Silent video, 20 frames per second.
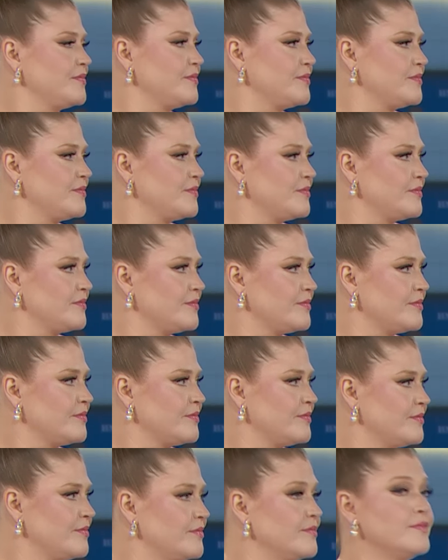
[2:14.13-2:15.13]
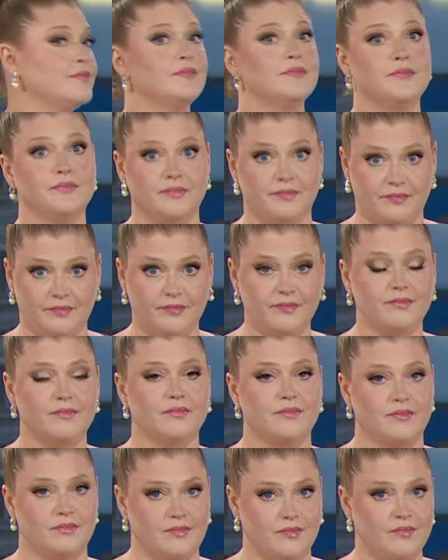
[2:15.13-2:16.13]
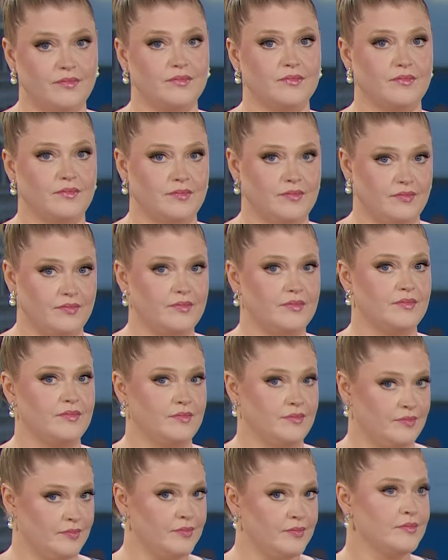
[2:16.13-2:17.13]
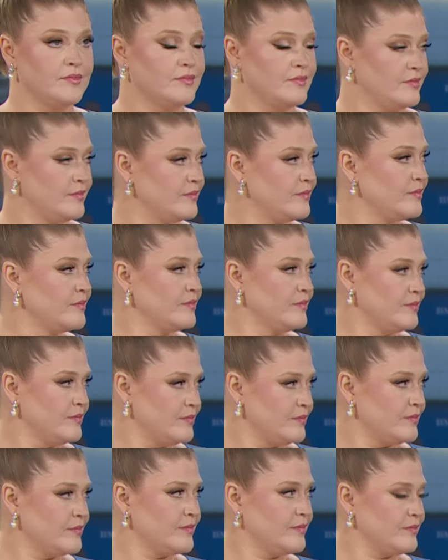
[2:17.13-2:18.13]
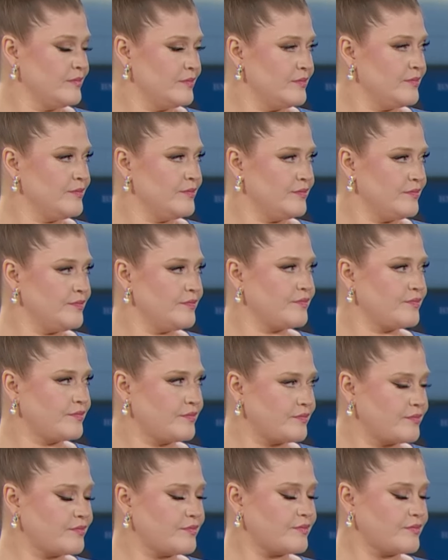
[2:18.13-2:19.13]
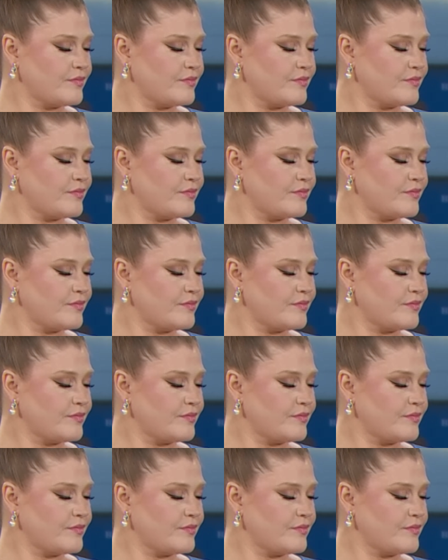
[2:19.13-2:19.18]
No words are spoken by the person on screen.